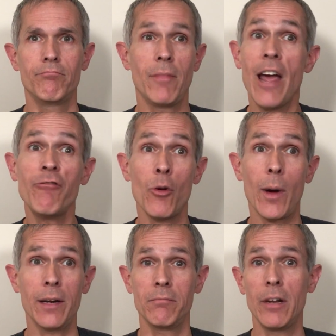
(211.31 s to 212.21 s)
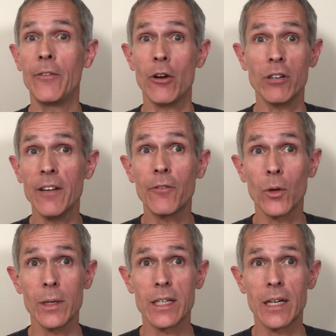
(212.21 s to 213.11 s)
Everyone, if you're an
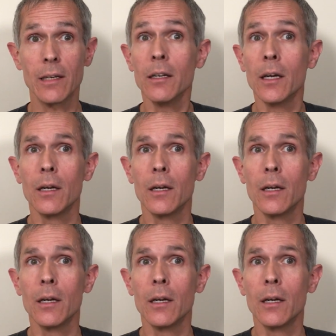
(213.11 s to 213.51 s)
influencer.